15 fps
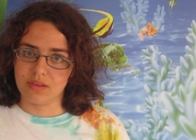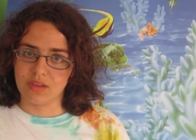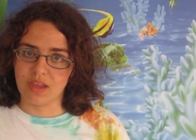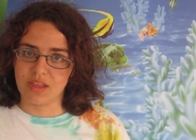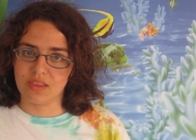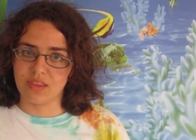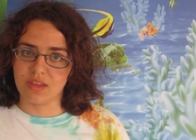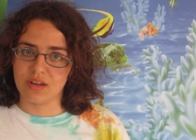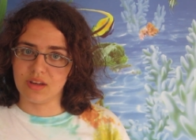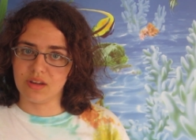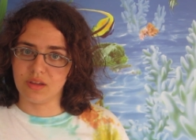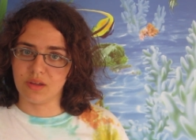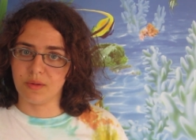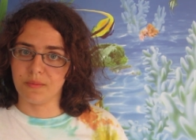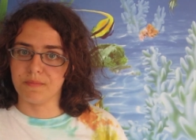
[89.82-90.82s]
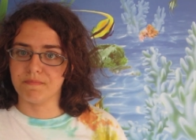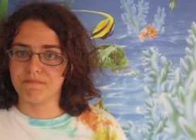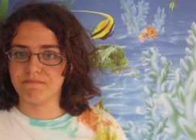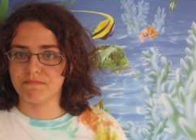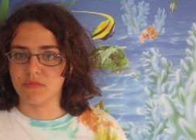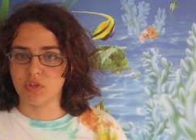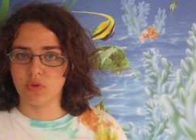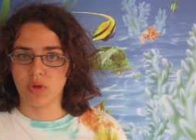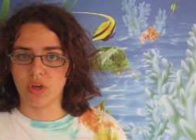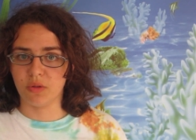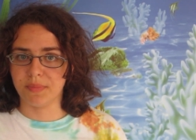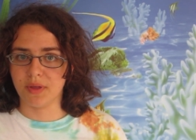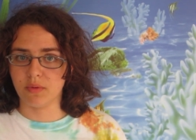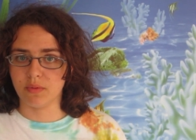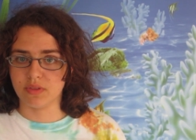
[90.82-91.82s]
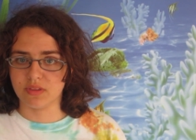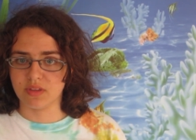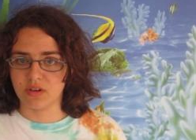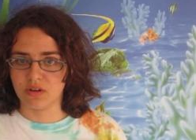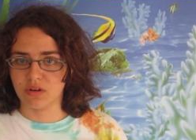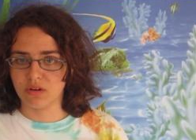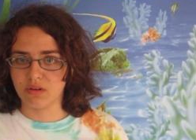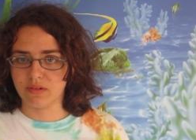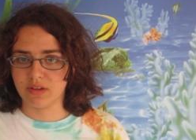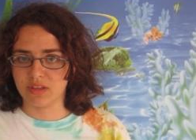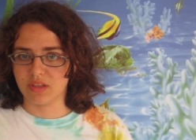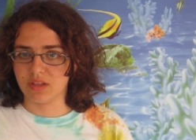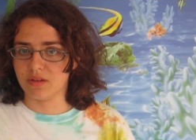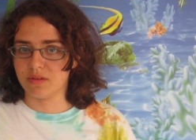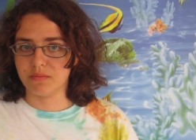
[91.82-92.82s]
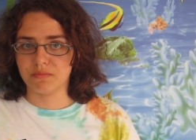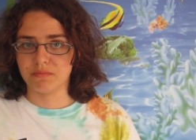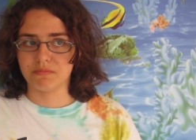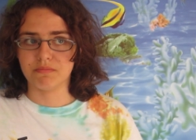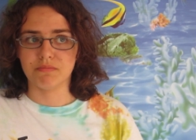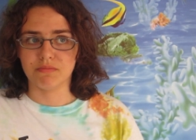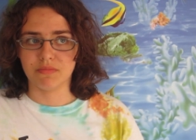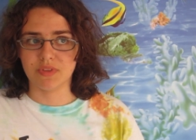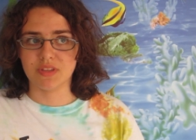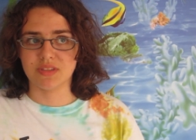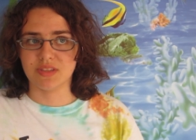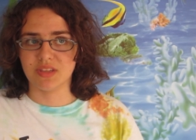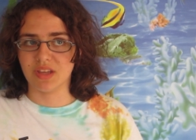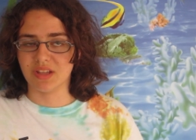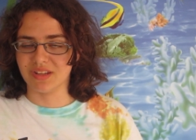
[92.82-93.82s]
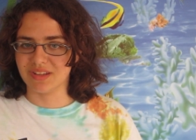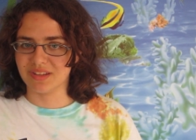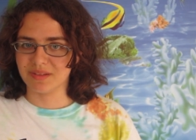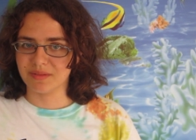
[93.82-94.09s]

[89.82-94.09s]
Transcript: And then you help out with dinner, and then it's the end.